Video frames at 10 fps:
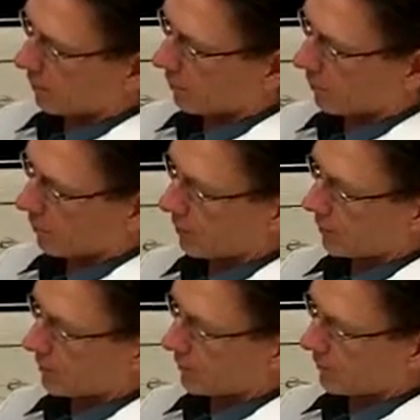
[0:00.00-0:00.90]
the fourth
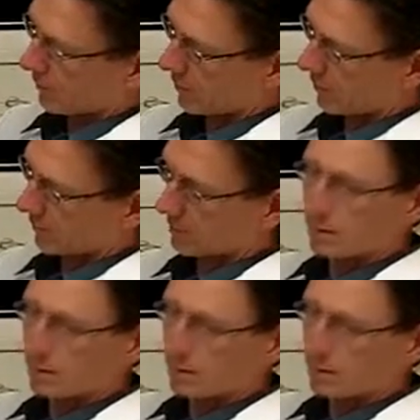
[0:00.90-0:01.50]
lumbar, fifth